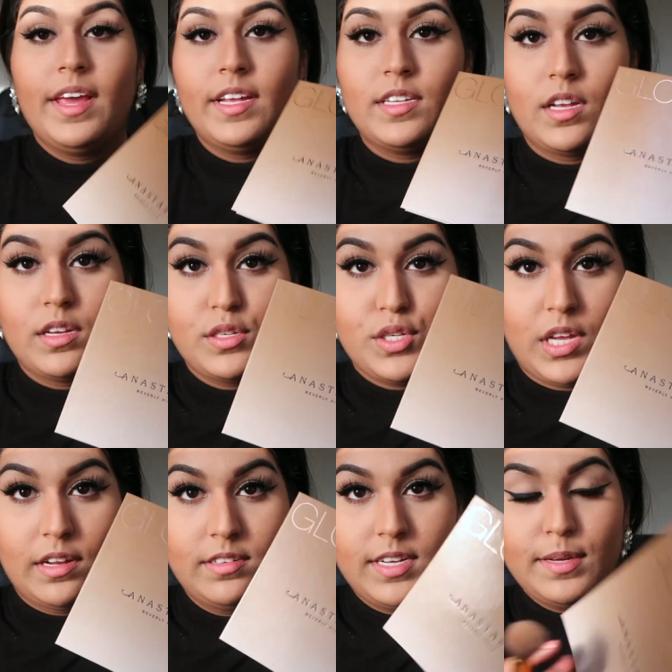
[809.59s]
in
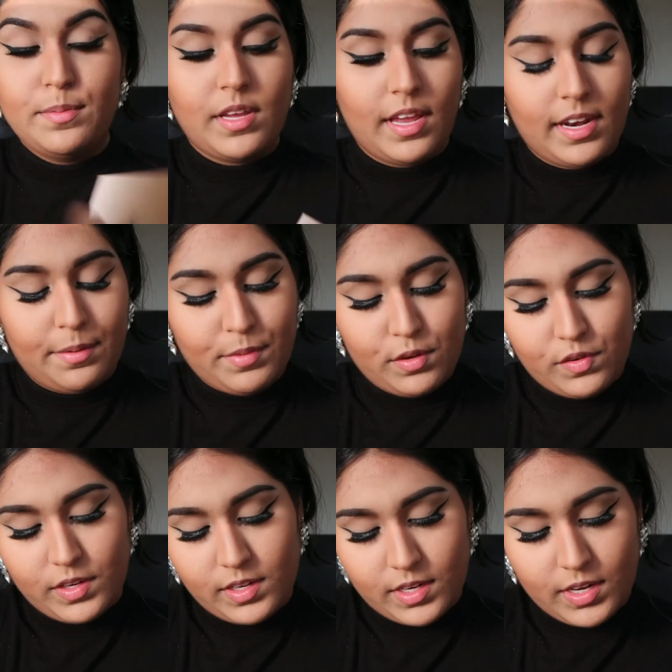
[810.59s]
Sun Dipped, and I'm
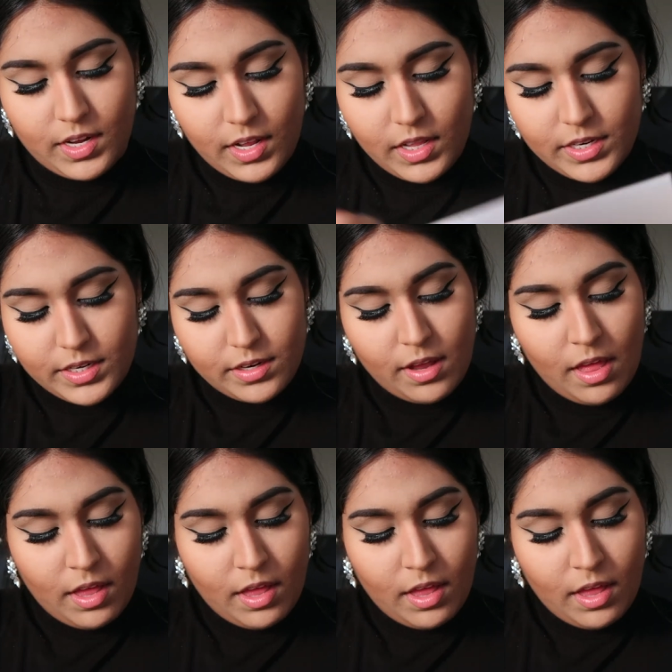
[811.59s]
using the color